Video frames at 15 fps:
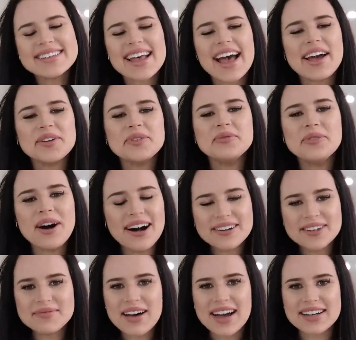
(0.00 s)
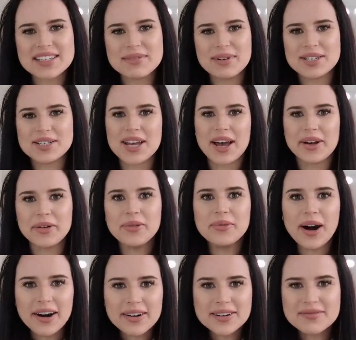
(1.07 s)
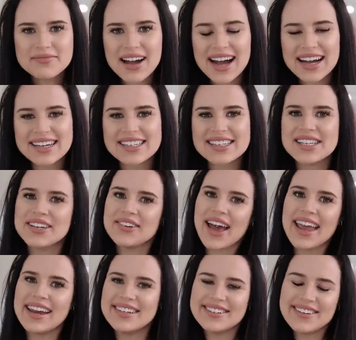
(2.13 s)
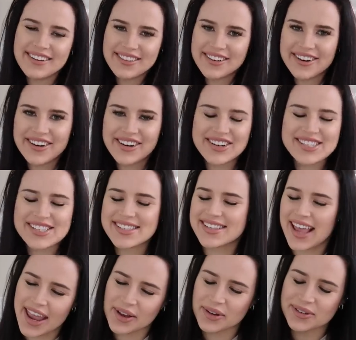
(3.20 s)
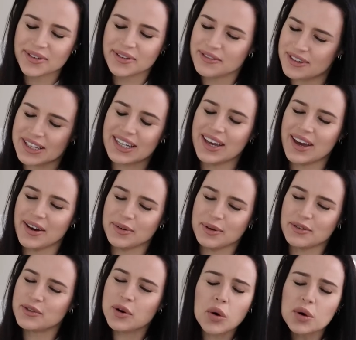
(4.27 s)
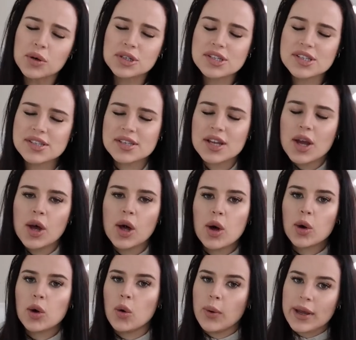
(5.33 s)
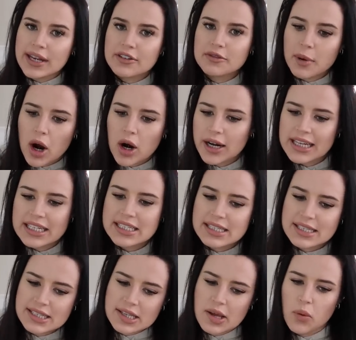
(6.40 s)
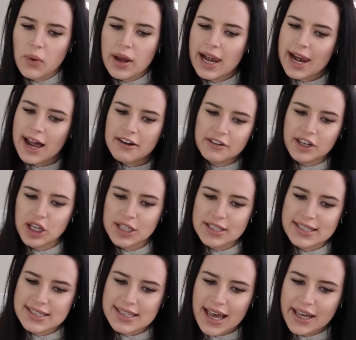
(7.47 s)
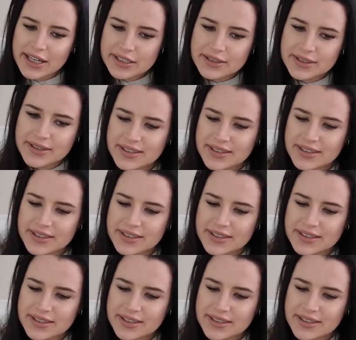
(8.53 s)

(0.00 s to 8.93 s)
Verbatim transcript: and welcome back to my channel. Welcome back to another sale video. Of course, queen of bargains, we love a good sale.